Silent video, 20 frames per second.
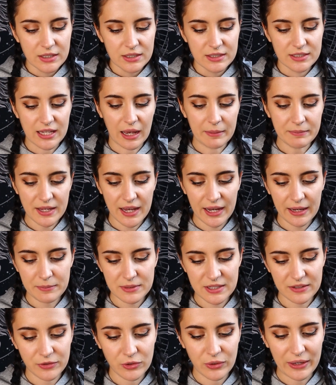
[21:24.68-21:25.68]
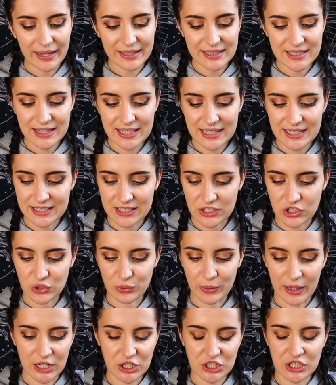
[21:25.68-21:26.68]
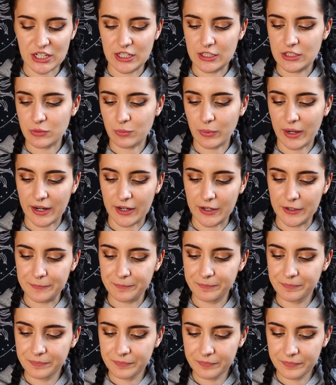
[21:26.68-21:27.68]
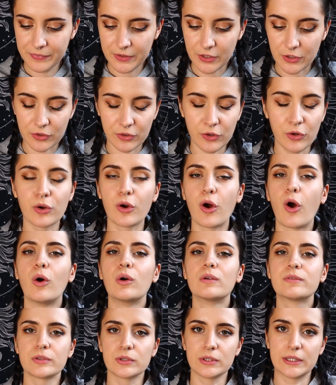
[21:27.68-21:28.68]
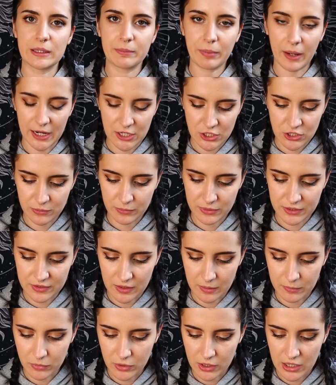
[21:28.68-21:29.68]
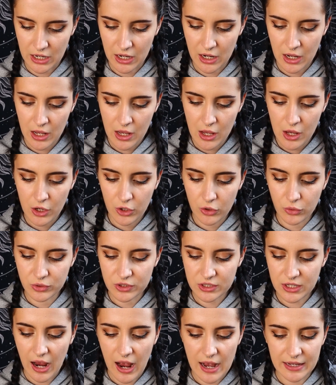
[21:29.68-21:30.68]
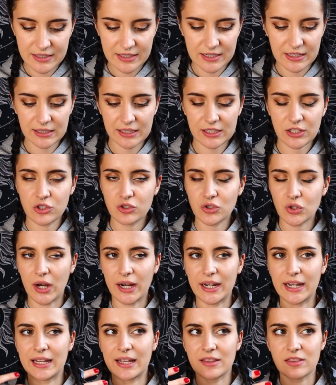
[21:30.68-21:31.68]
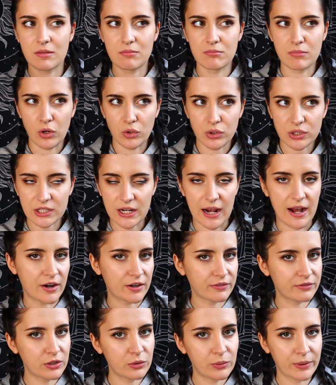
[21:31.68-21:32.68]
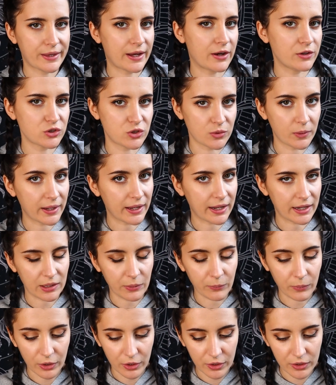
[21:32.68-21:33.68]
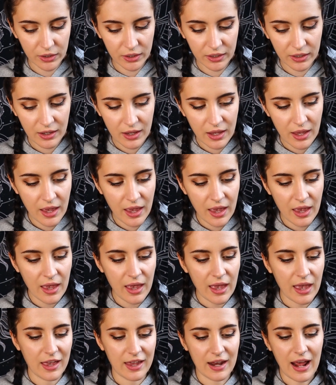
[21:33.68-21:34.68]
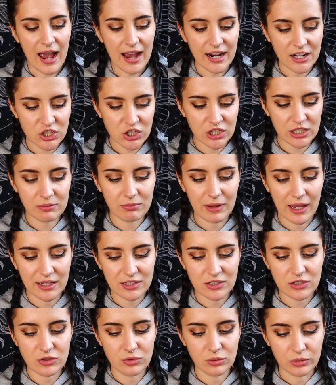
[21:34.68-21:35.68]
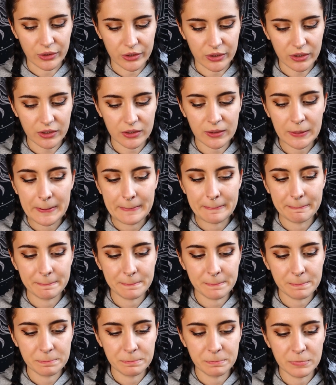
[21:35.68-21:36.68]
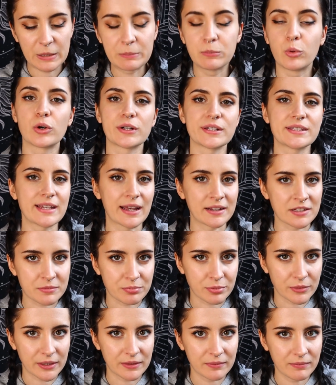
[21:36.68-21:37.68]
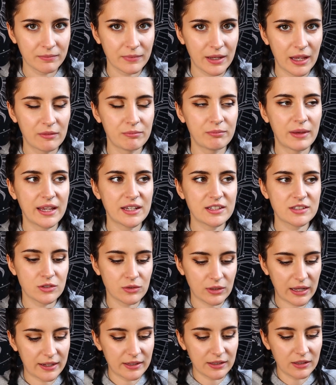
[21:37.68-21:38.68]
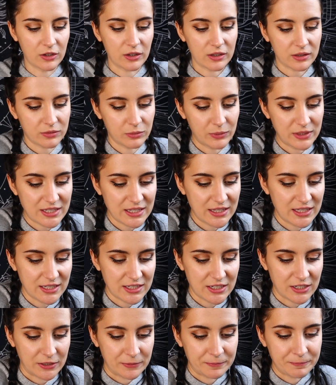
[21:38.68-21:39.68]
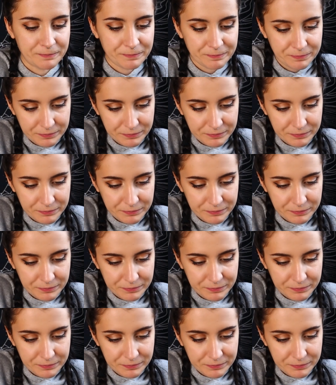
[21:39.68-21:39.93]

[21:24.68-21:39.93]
sometimes if you get into these situations where you're you're overly patient with someone who is constantly just trying to get the most out of you without doing any work, it actually makes you look more desperate. It makes you, and look, we see this here,